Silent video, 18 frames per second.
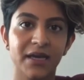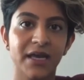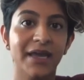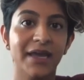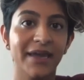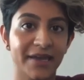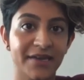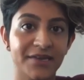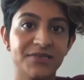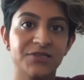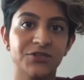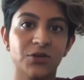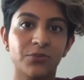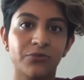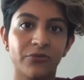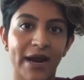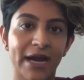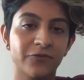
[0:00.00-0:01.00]
is your
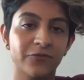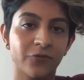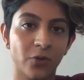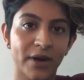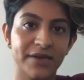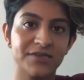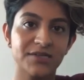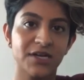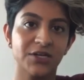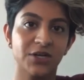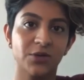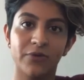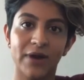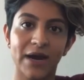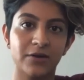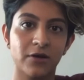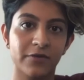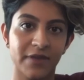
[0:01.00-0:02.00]
brand voice and your brand
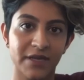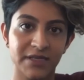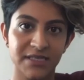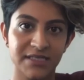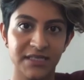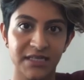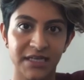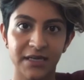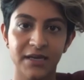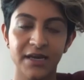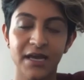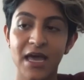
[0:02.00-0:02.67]
authenticity.